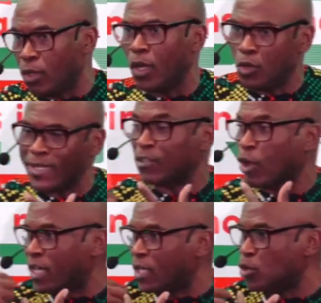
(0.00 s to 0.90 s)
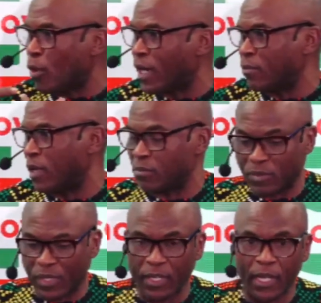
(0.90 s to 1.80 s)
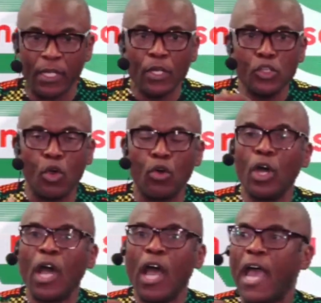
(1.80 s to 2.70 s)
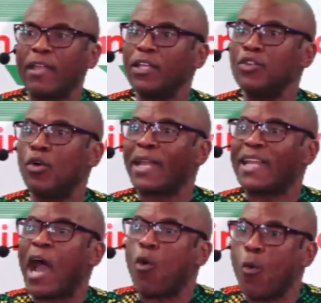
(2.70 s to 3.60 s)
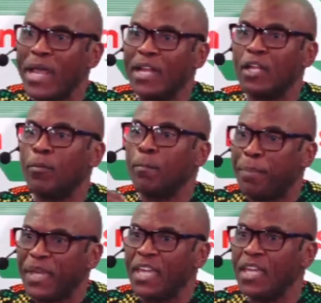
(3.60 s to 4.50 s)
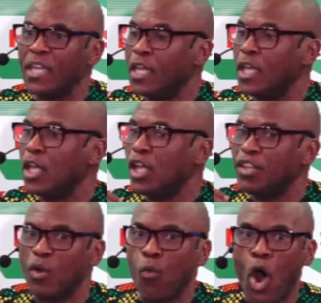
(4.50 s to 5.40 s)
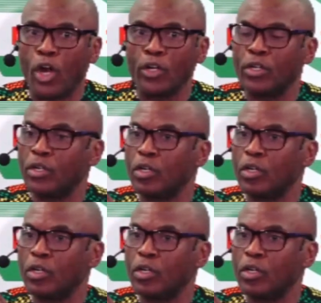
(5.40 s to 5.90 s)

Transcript: no, they are talking into what I'm, I'm saying. So, uh, you know, I, I will be the one